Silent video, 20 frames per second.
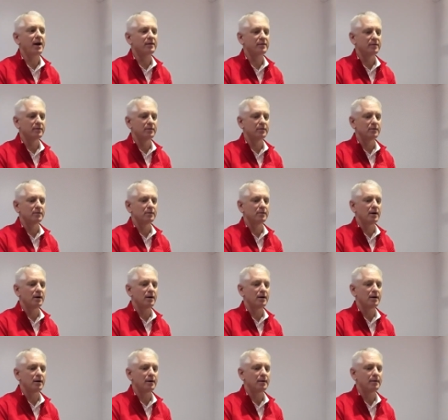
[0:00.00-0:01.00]
Back
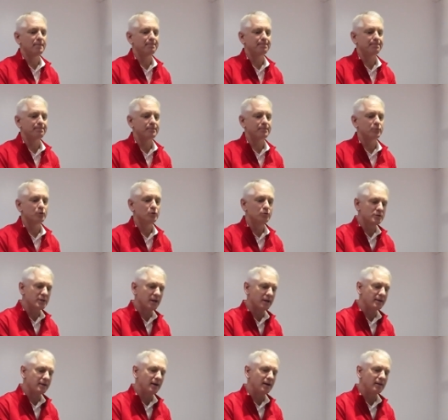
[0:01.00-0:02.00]
to new
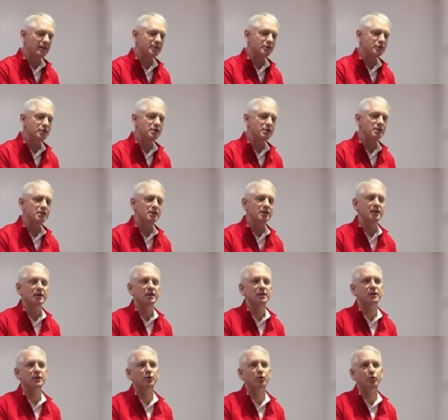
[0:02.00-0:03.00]
technology
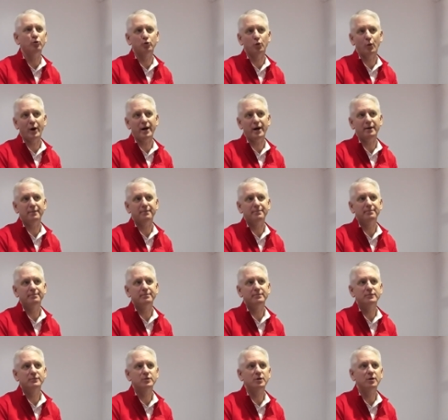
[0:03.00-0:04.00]
in an old way.
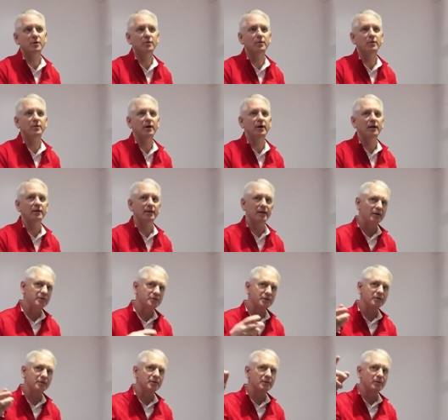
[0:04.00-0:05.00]
So I'll
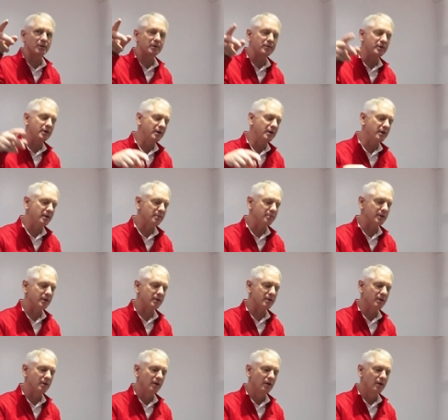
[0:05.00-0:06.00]
show you when we're done, but
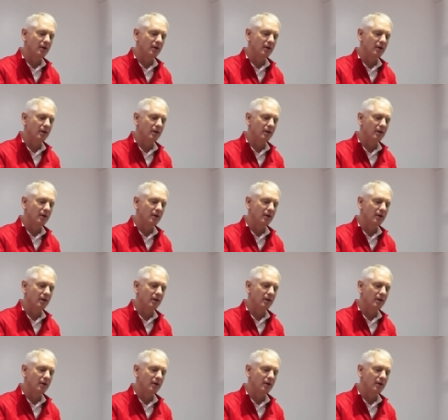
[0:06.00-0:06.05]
